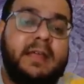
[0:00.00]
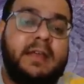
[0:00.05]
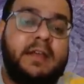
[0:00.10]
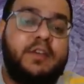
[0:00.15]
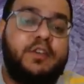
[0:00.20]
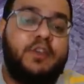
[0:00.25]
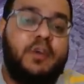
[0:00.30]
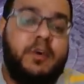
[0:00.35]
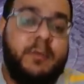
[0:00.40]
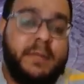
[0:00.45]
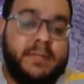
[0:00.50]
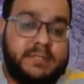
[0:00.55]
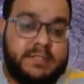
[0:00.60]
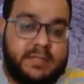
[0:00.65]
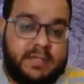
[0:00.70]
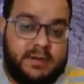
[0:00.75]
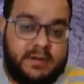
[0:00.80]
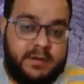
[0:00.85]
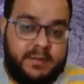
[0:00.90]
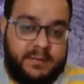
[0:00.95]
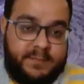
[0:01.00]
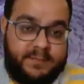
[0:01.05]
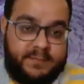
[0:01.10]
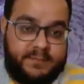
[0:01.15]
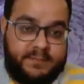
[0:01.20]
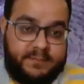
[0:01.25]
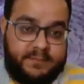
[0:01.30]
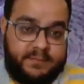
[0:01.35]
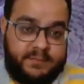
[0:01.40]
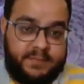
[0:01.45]
Torments here,
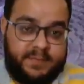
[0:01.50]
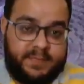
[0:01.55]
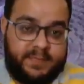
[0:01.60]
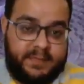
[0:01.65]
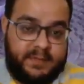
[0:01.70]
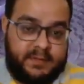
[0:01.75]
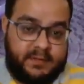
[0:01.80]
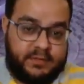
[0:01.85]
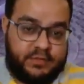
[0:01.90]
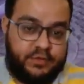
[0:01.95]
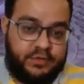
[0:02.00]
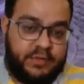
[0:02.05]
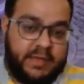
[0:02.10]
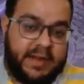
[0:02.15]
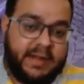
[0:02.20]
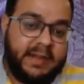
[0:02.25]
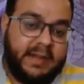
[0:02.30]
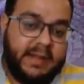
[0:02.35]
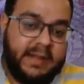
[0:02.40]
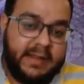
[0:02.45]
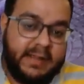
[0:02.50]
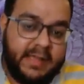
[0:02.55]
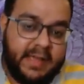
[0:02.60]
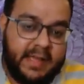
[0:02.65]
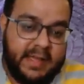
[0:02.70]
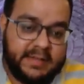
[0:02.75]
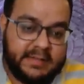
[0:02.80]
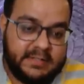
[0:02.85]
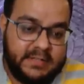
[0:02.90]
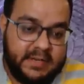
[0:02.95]
so that Lydia
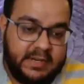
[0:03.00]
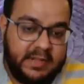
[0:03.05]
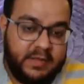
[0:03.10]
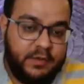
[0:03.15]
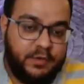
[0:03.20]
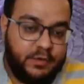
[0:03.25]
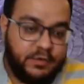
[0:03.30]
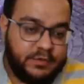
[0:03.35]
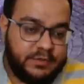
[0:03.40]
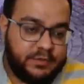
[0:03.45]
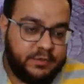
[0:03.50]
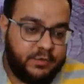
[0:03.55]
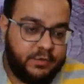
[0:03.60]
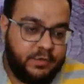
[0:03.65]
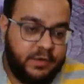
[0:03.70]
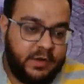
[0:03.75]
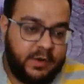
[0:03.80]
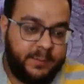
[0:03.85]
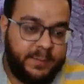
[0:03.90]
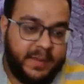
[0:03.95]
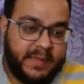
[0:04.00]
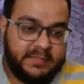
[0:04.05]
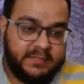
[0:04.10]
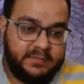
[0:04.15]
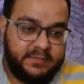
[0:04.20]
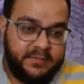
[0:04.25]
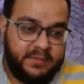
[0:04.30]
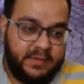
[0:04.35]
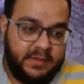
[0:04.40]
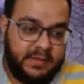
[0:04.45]
actually goes through her
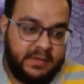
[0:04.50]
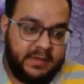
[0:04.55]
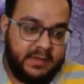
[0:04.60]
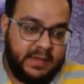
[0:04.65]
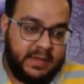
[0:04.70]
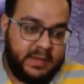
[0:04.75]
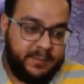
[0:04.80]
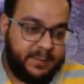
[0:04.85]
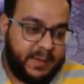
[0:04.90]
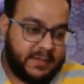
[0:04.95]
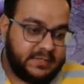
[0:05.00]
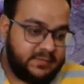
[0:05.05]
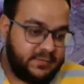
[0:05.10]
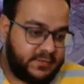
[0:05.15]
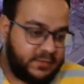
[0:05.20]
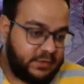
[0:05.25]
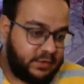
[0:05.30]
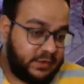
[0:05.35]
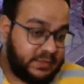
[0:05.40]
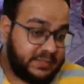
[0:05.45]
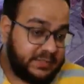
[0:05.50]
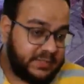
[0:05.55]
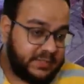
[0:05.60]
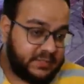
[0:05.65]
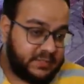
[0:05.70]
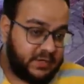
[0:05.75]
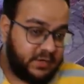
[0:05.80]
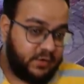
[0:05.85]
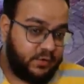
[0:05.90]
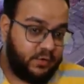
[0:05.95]
passive, and passive is on a
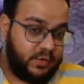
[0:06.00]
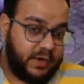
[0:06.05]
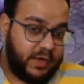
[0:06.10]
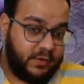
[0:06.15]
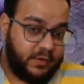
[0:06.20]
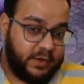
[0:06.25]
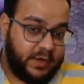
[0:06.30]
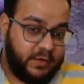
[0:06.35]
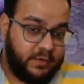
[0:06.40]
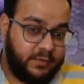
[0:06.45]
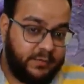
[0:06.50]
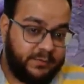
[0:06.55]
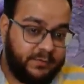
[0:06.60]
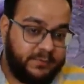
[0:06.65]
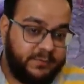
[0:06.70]
6-turn cooldown now.